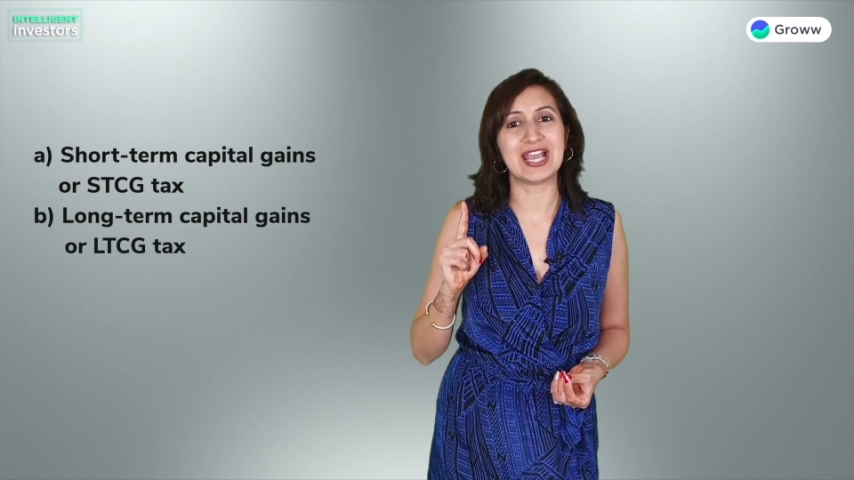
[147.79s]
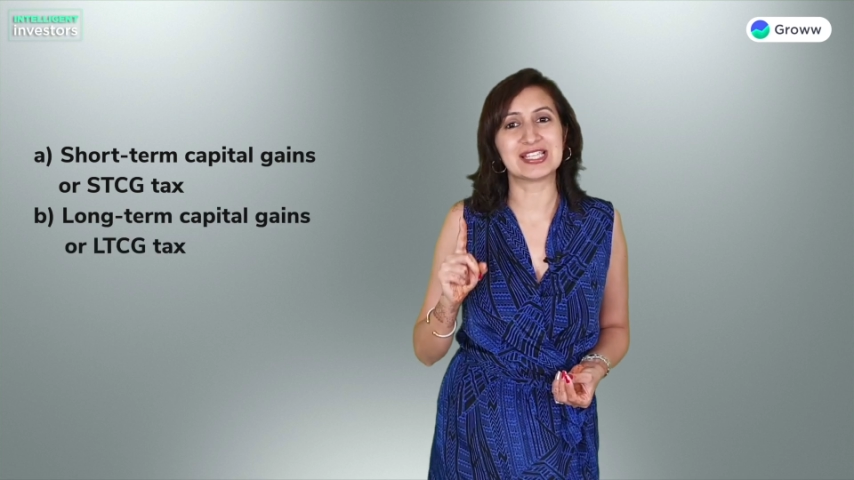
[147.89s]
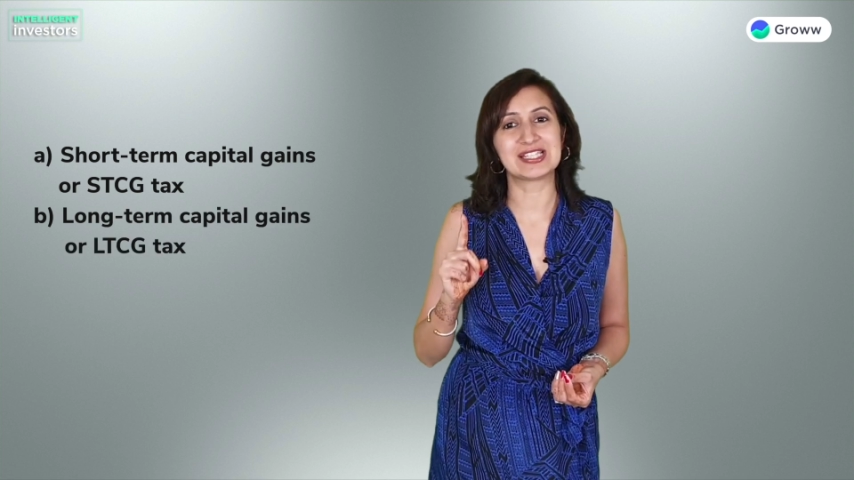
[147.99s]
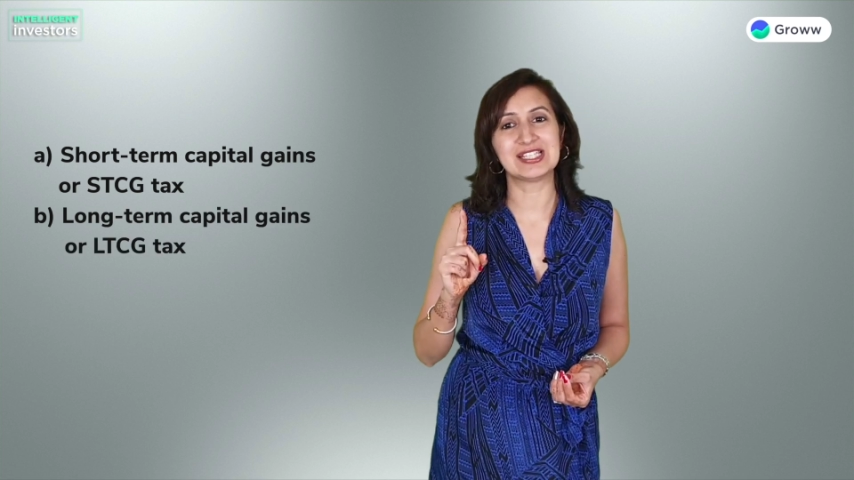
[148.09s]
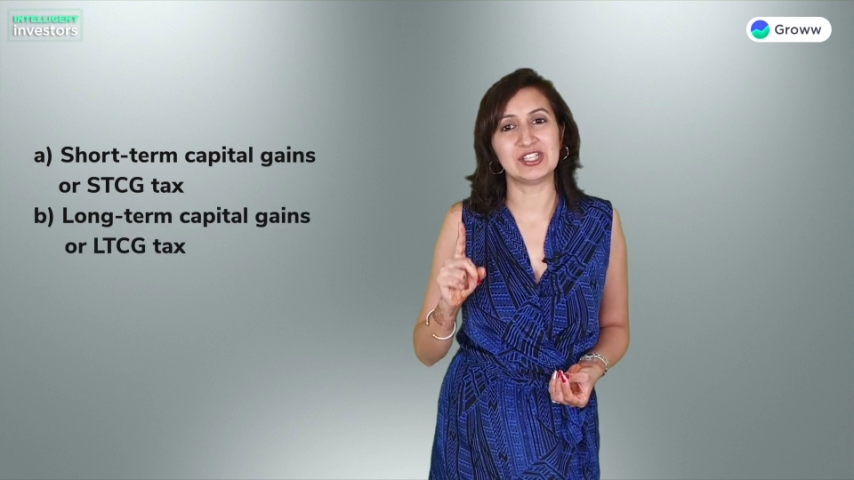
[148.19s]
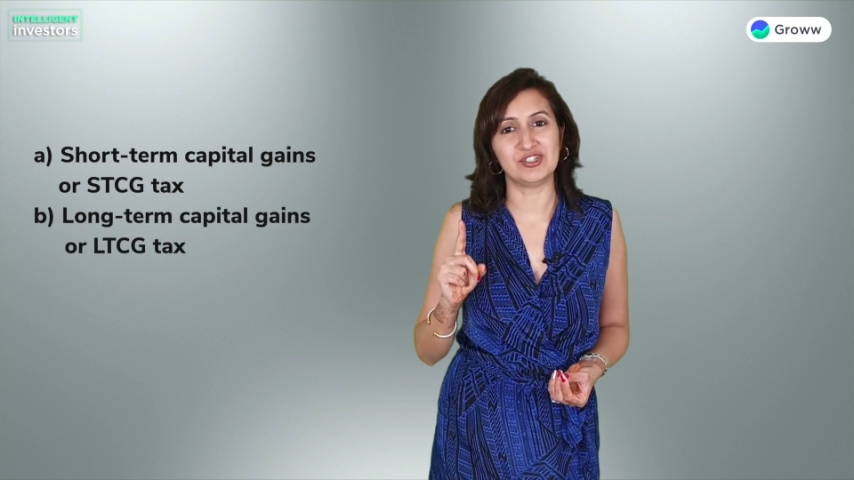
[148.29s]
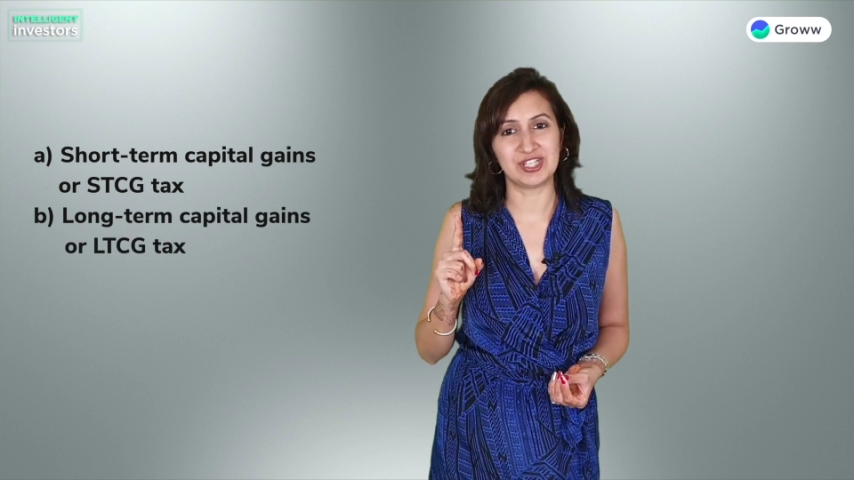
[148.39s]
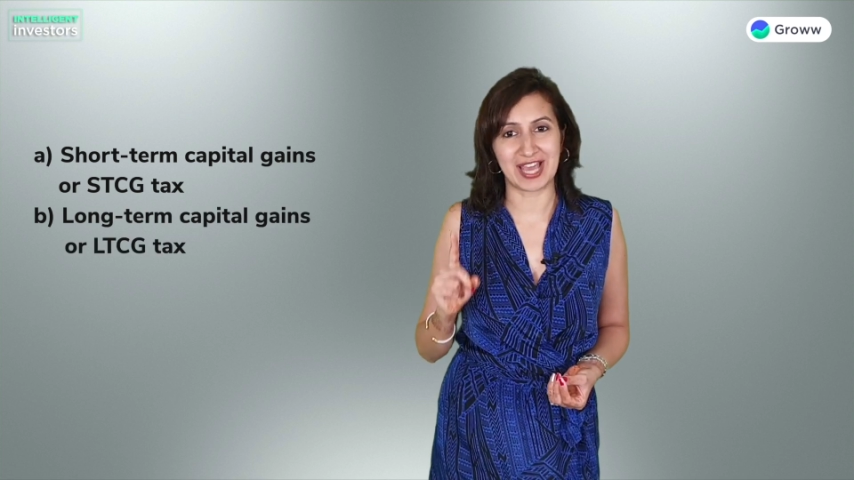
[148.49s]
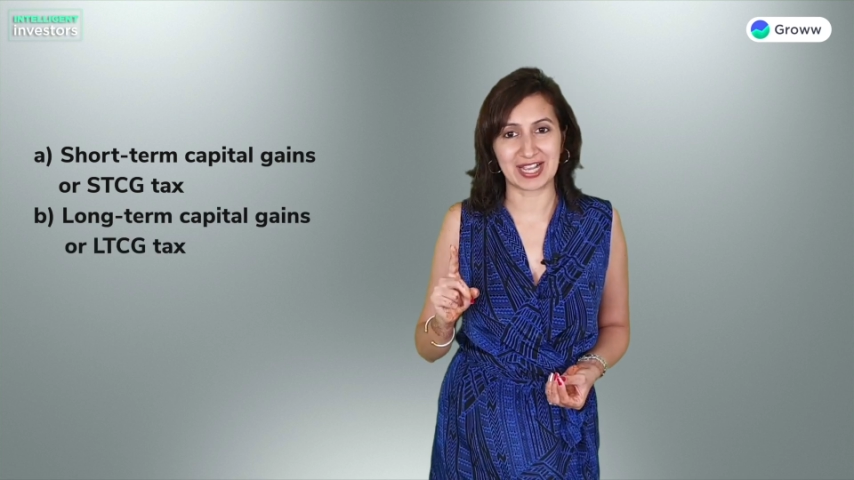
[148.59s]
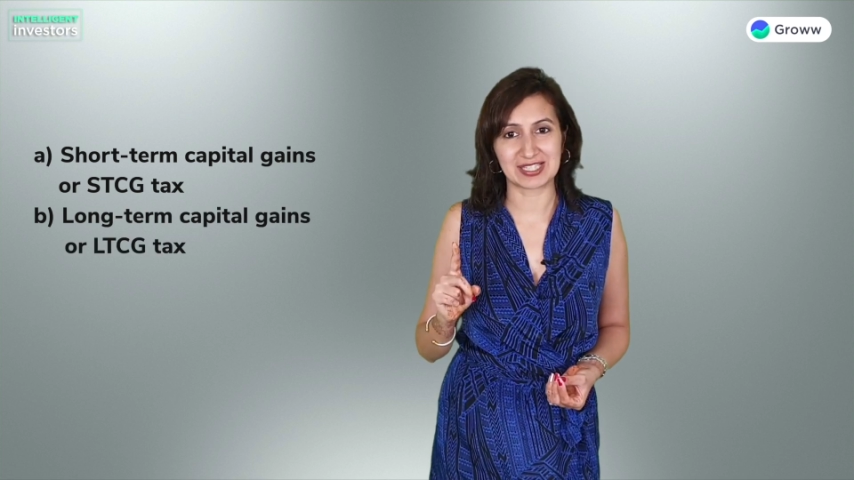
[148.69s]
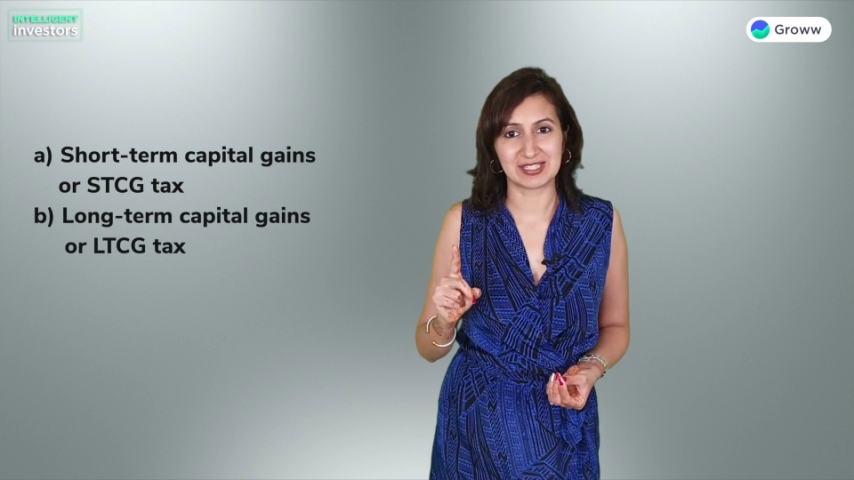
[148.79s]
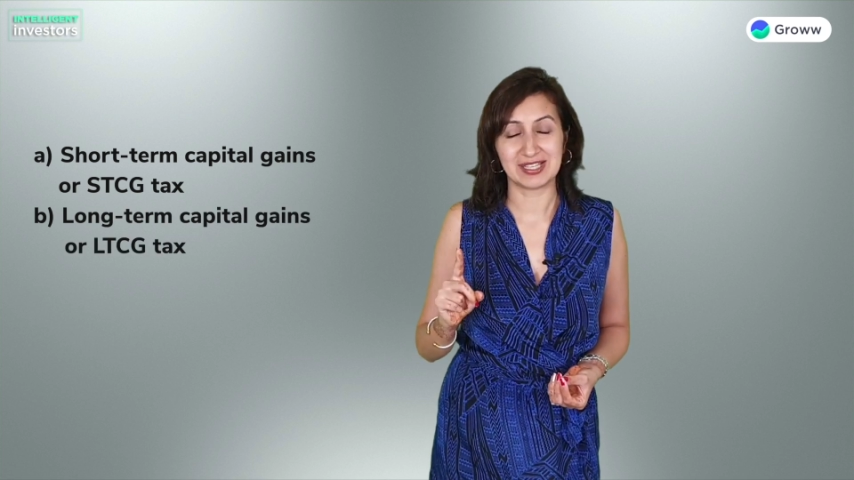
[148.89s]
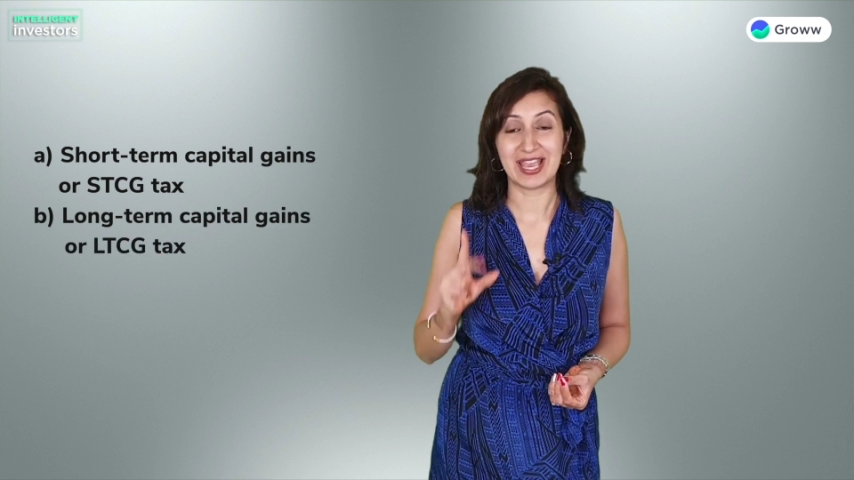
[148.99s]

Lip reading: STCG tax,